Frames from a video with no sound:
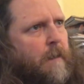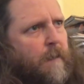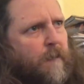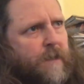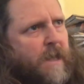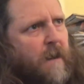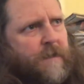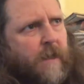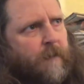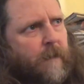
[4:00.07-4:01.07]
remember, South
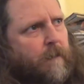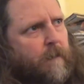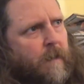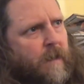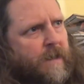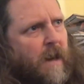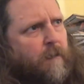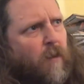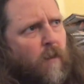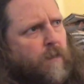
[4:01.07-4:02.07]

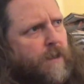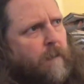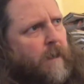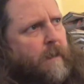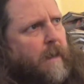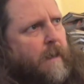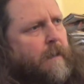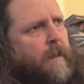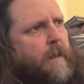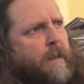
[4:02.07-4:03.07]
Pole or something like that.
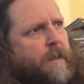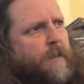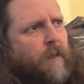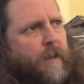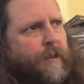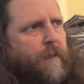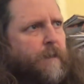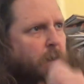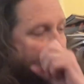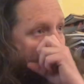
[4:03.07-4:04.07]
It's the one that she was
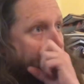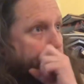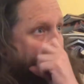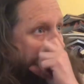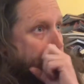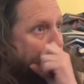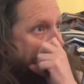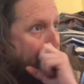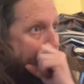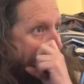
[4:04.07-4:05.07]
playing, which was
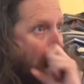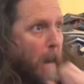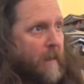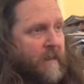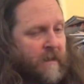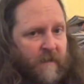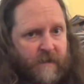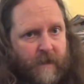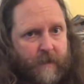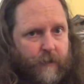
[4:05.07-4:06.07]
not, is
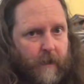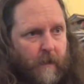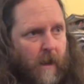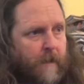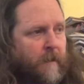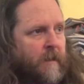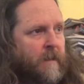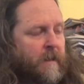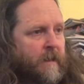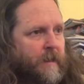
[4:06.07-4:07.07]
not the dreadnought.
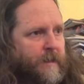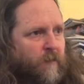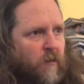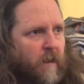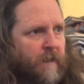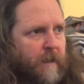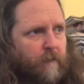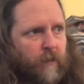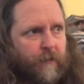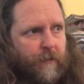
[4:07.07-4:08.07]
It's more of a
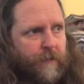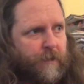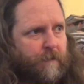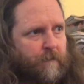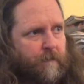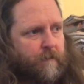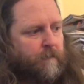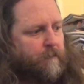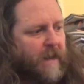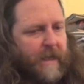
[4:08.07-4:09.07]

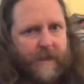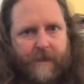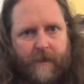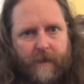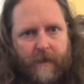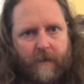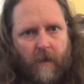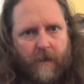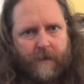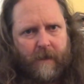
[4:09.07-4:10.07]
blues-based
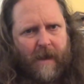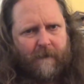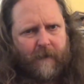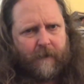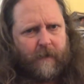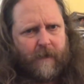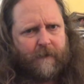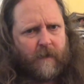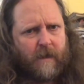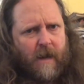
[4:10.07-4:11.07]
guitar. So they have like 3
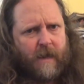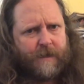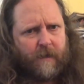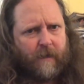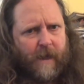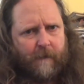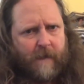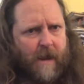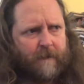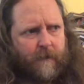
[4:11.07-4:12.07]
different kinds, and they're named
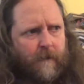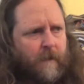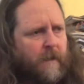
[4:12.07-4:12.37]
after